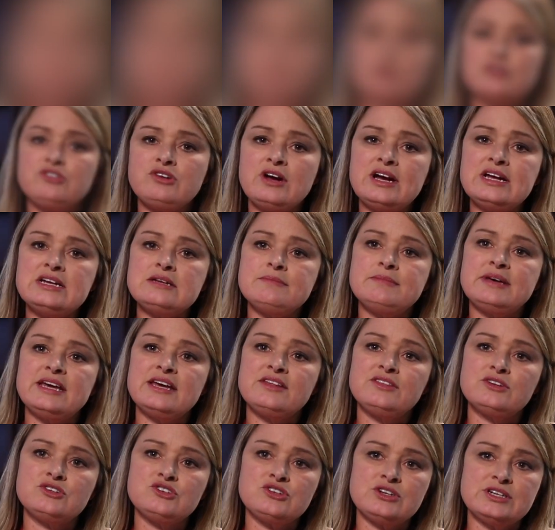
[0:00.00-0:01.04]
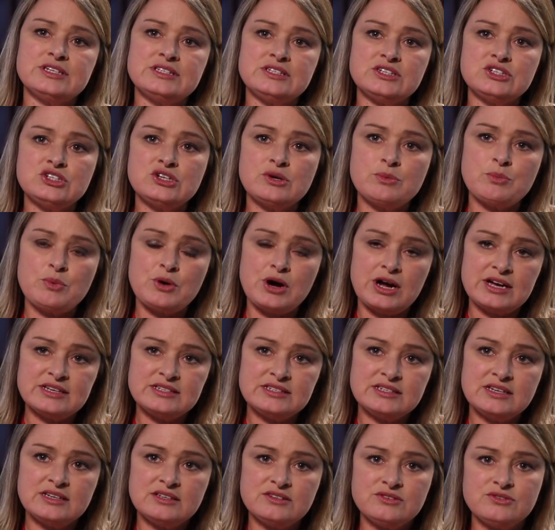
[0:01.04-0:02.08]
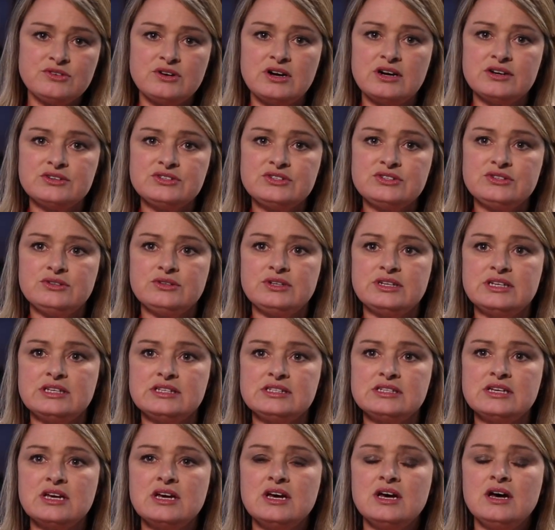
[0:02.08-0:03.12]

We're trying to make the transition process for our students